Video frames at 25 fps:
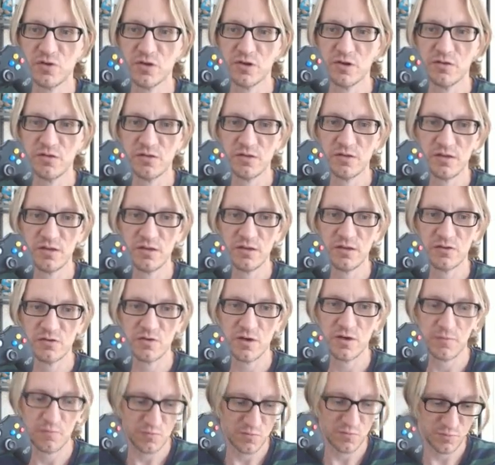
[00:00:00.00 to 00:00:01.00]
see,
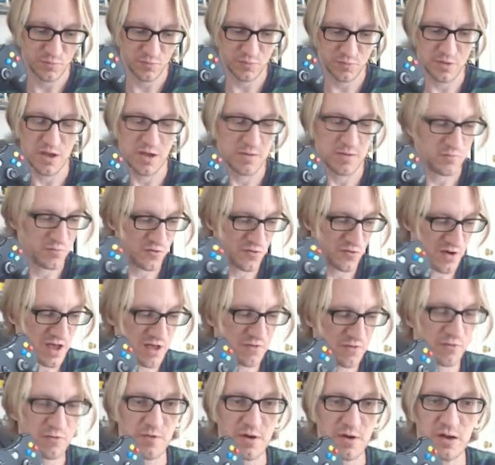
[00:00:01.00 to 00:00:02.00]
so I'm
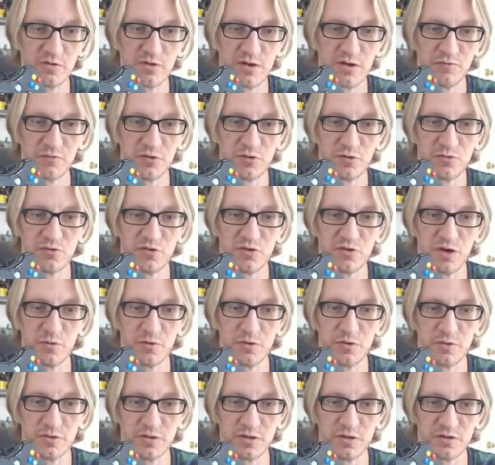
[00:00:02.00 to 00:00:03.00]
driving around. You have to use
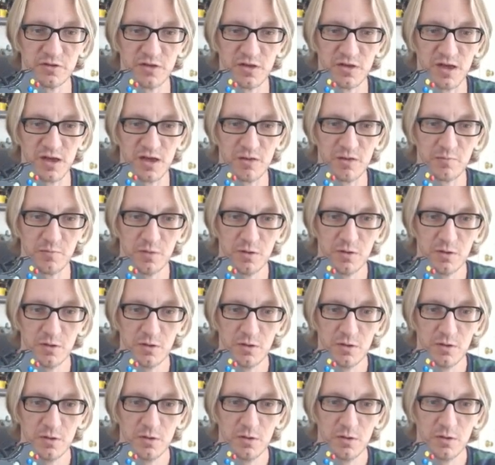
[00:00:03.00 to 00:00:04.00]
W in this game,
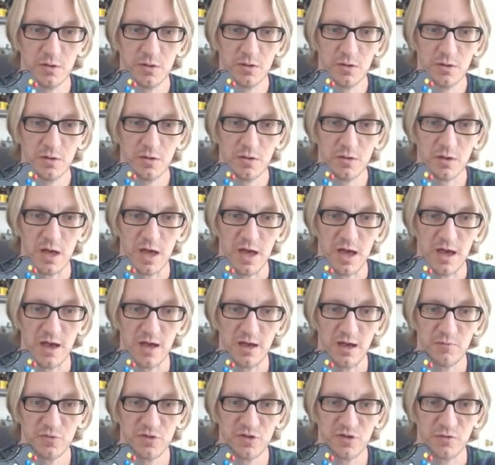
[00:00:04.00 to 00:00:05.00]

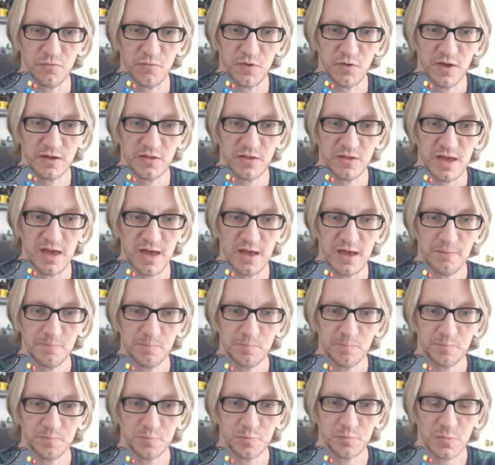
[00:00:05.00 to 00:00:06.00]
stuff like that.
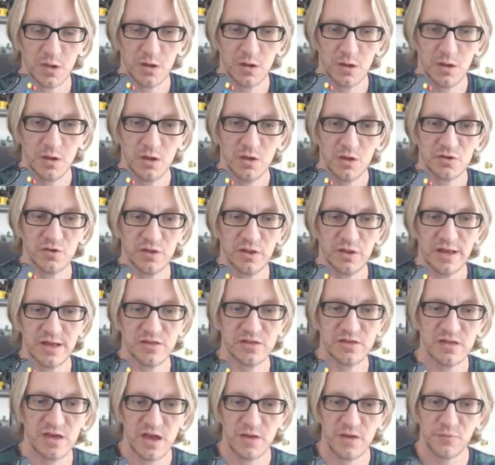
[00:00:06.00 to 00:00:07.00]
So let's
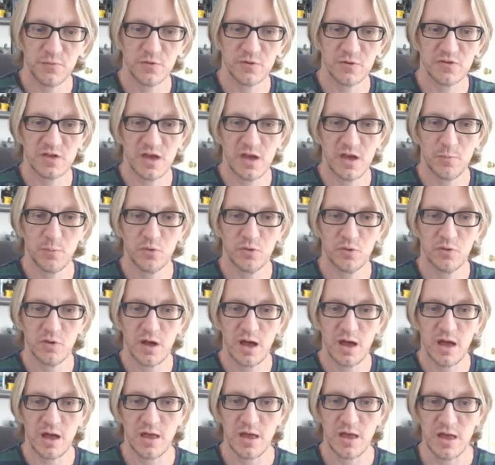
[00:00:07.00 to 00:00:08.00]
say, for
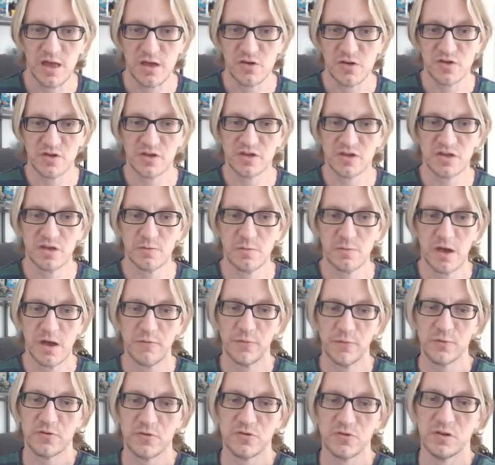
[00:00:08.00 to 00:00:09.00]
example, as you can see, my
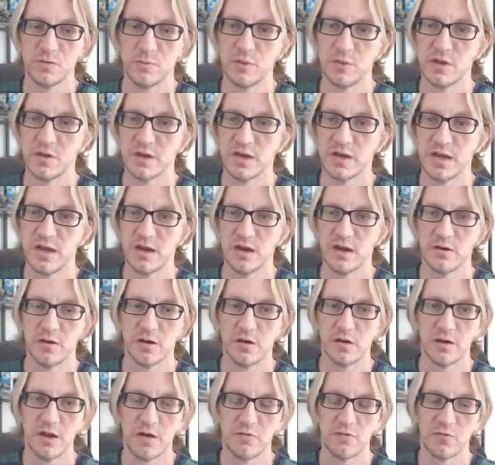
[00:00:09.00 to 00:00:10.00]
first ability here
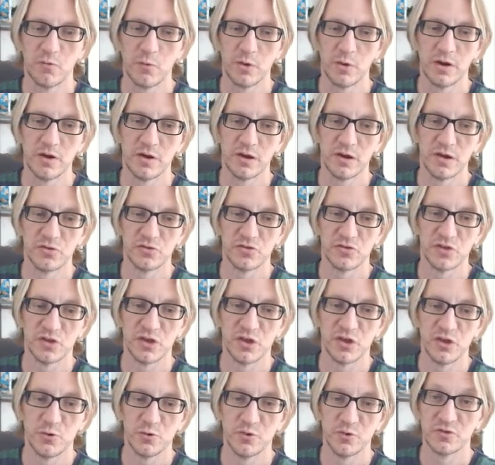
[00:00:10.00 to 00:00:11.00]
in Neverwinter is the
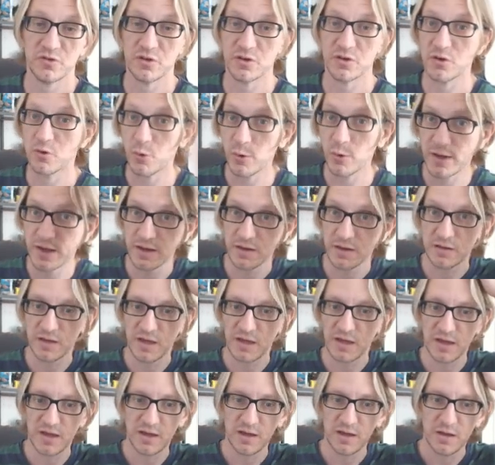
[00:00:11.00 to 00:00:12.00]
Q as in Queen
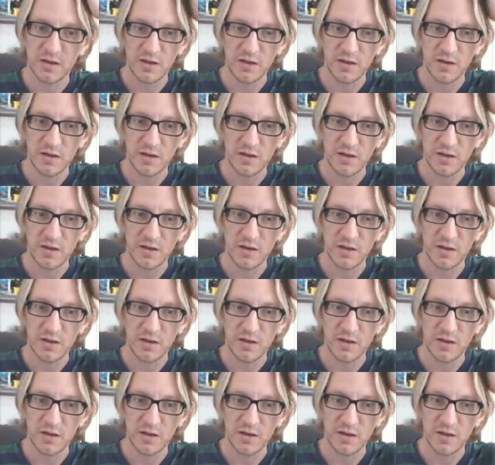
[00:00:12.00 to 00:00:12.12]
key.